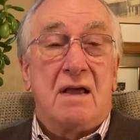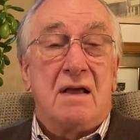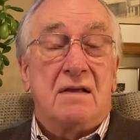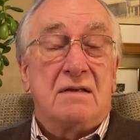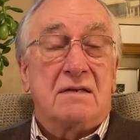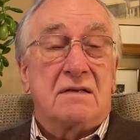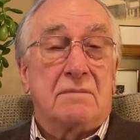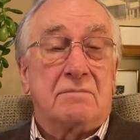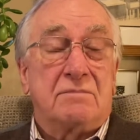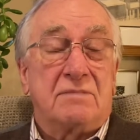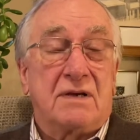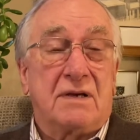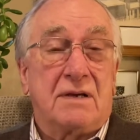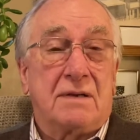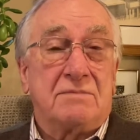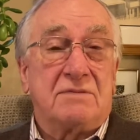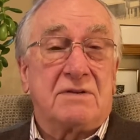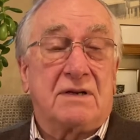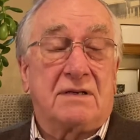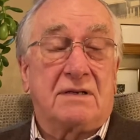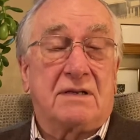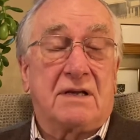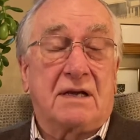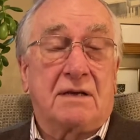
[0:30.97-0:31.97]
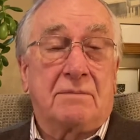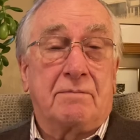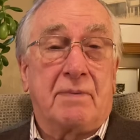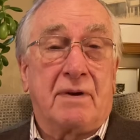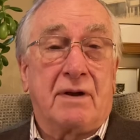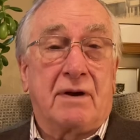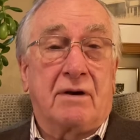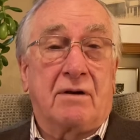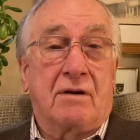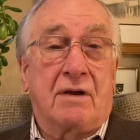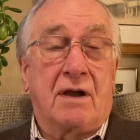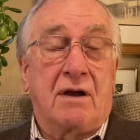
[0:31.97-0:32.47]
Sometimes I take
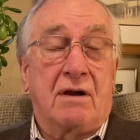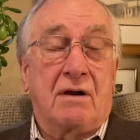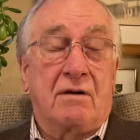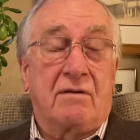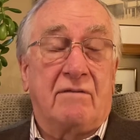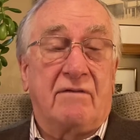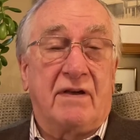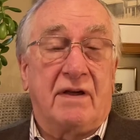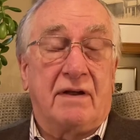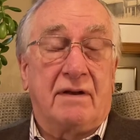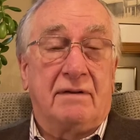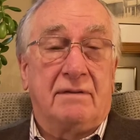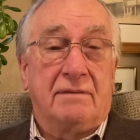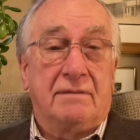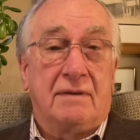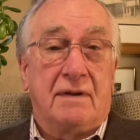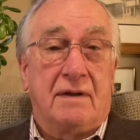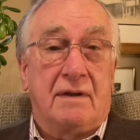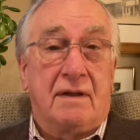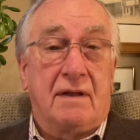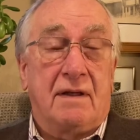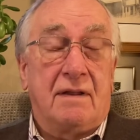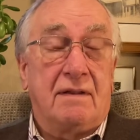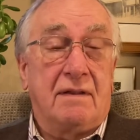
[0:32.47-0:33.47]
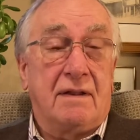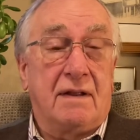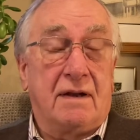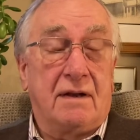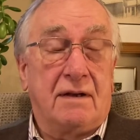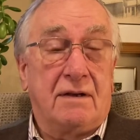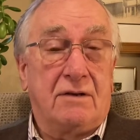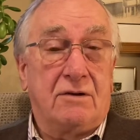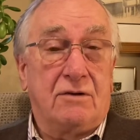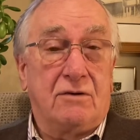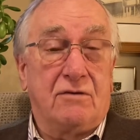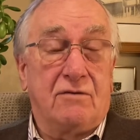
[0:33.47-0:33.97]
better care of it than I
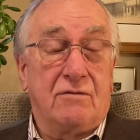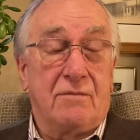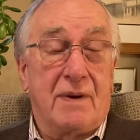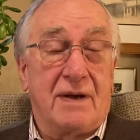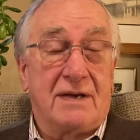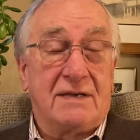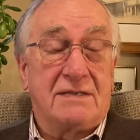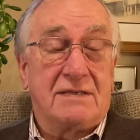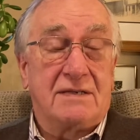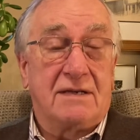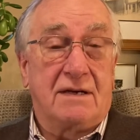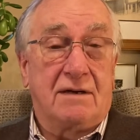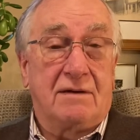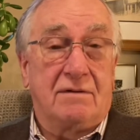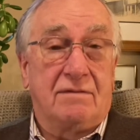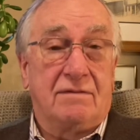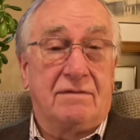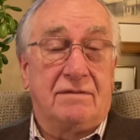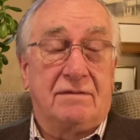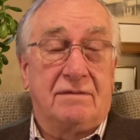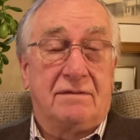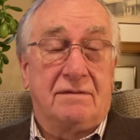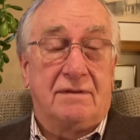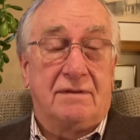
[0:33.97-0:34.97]
do of myself.